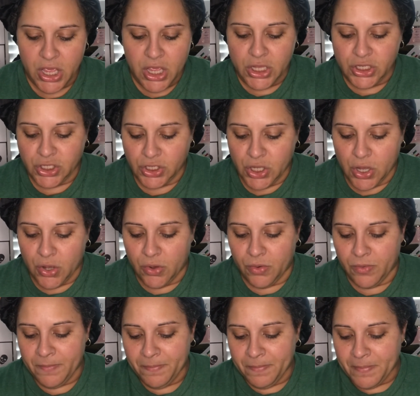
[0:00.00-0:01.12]

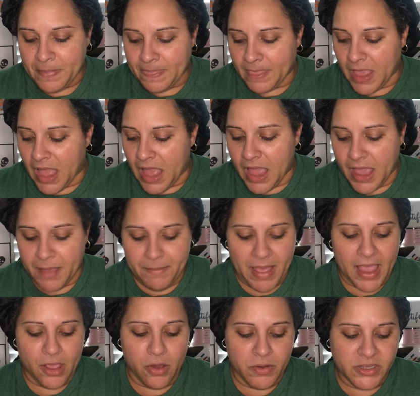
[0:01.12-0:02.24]
So
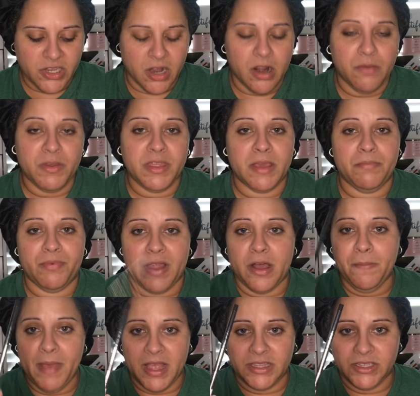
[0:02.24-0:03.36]
I always start out with a brow
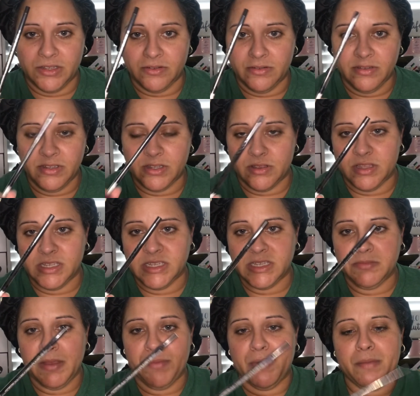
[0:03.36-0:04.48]
pencil. So this is
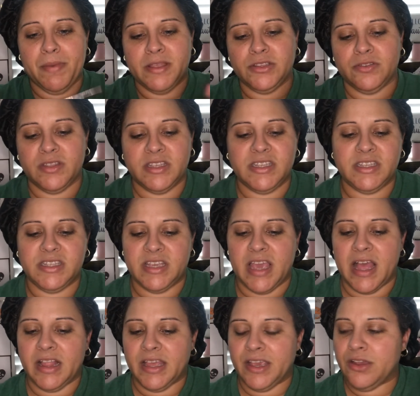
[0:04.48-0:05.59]
my brow pencil. This is the
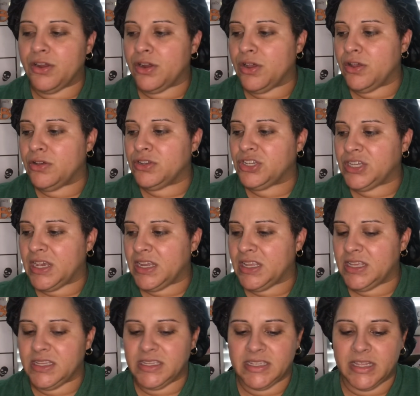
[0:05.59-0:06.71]
LA Girl
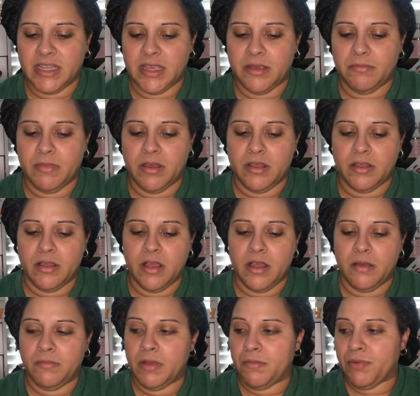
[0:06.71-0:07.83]
Shady Slim
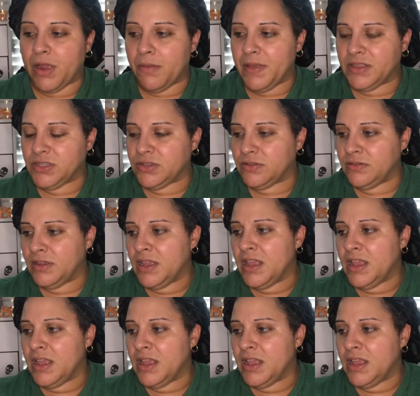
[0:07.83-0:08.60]
brow pencil.